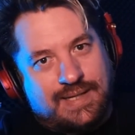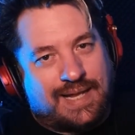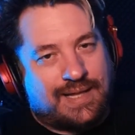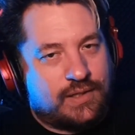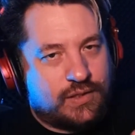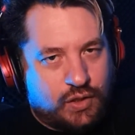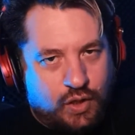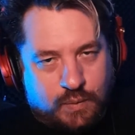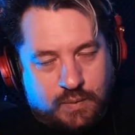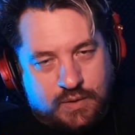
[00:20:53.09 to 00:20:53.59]

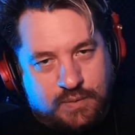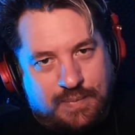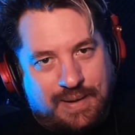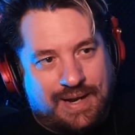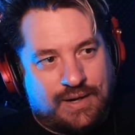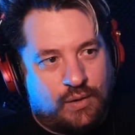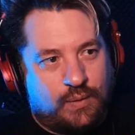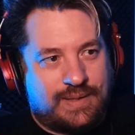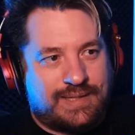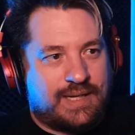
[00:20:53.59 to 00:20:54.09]
Alice Cooper's
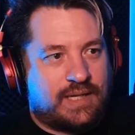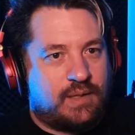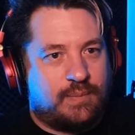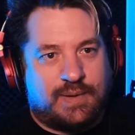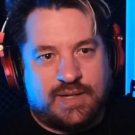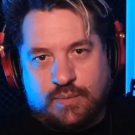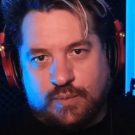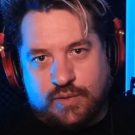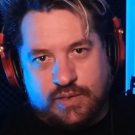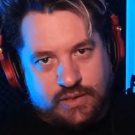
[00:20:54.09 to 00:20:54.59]
band always had the
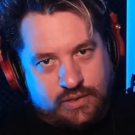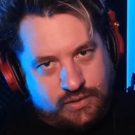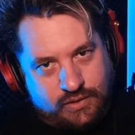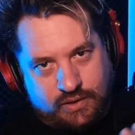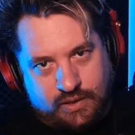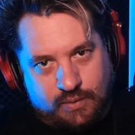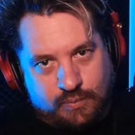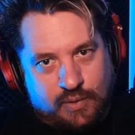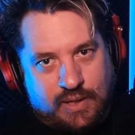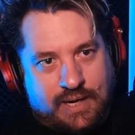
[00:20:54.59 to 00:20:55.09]
best musicians
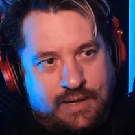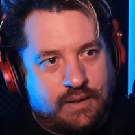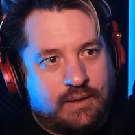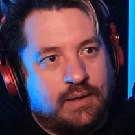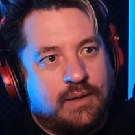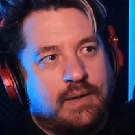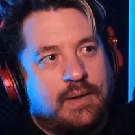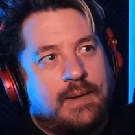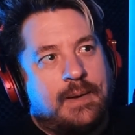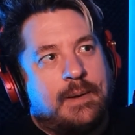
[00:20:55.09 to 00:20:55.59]
on the planet,
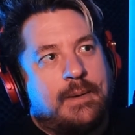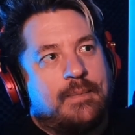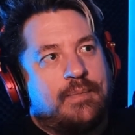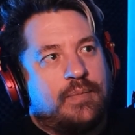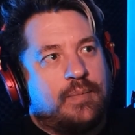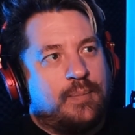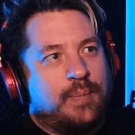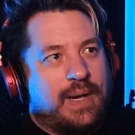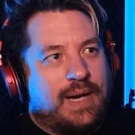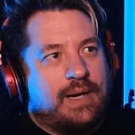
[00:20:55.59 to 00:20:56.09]

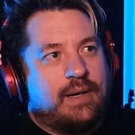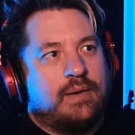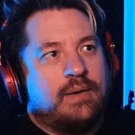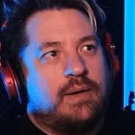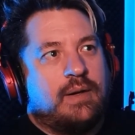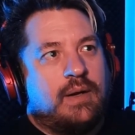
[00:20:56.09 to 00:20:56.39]
but